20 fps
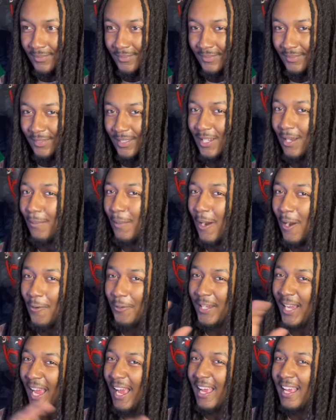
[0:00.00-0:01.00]
Come
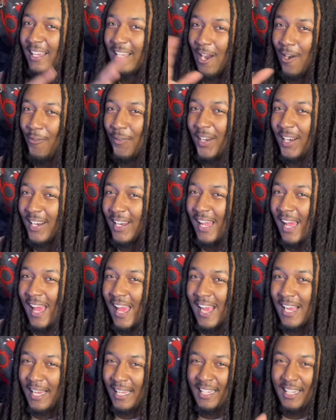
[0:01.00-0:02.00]
on, Kane, go for the
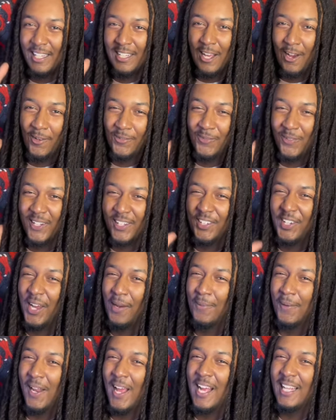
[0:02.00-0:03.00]
leg. Then we go for a
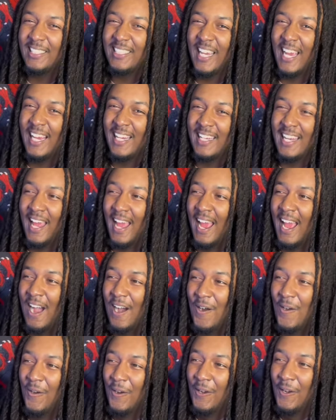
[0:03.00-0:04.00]
double leg
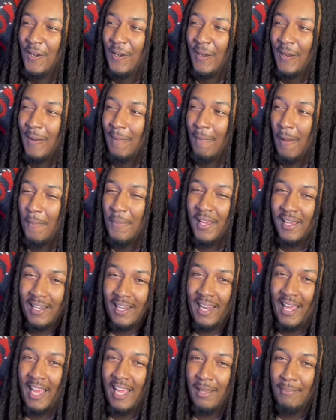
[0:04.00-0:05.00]
takedown. Maybe a
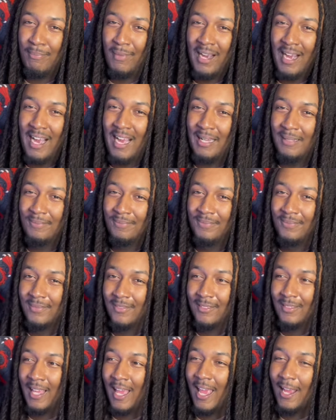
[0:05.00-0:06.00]
leg bar.
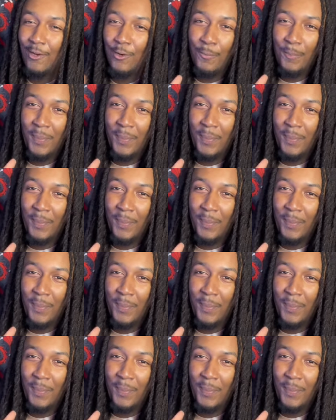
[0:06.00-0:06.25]
Ankle